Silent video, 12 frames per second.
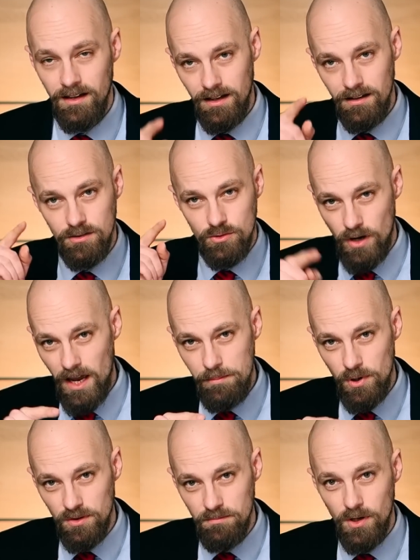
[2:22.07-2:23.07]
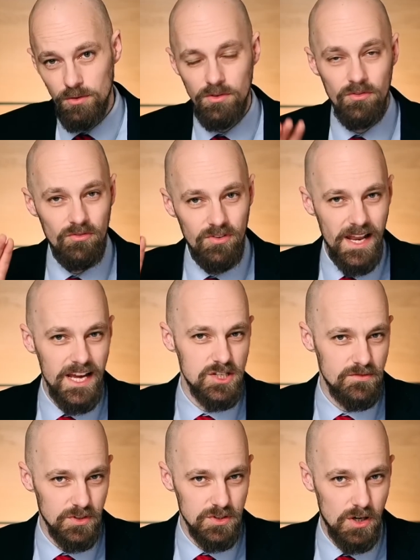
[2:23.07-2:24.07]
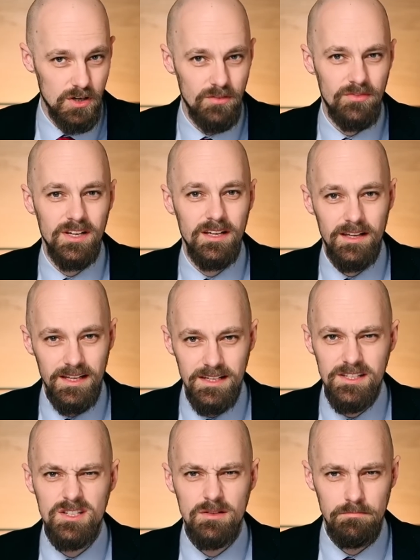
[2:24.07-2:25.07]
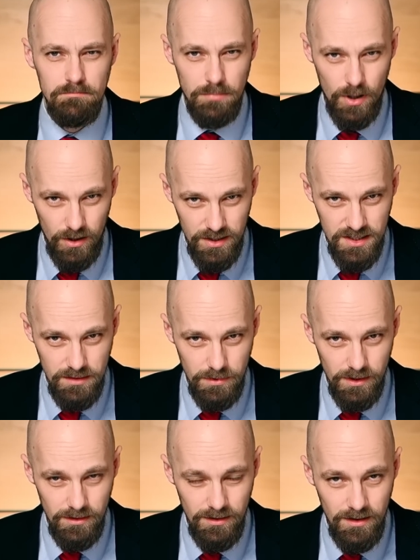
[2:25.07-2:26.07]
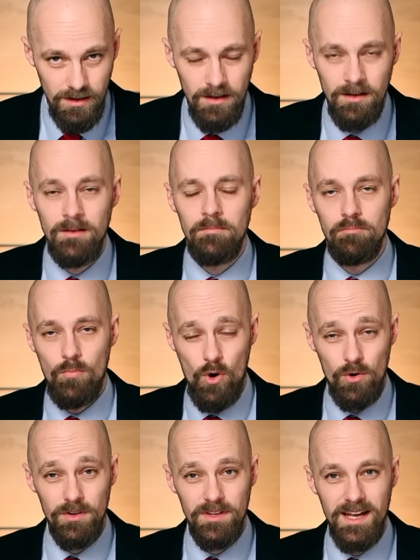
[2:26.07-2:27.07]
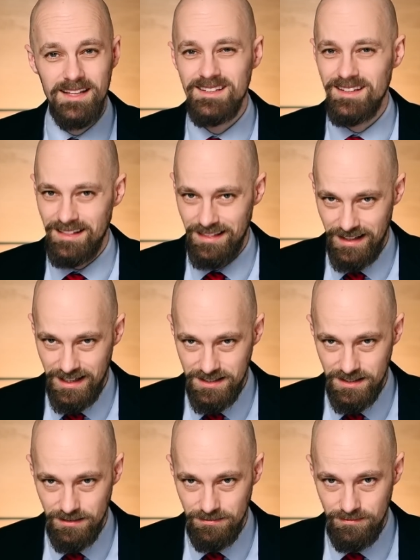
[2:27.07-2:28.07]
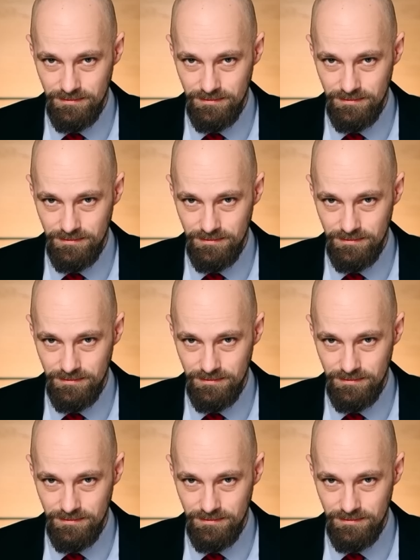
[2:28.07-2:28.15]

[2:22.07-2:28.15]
In tripod mode, flash photography is possible. More on that later.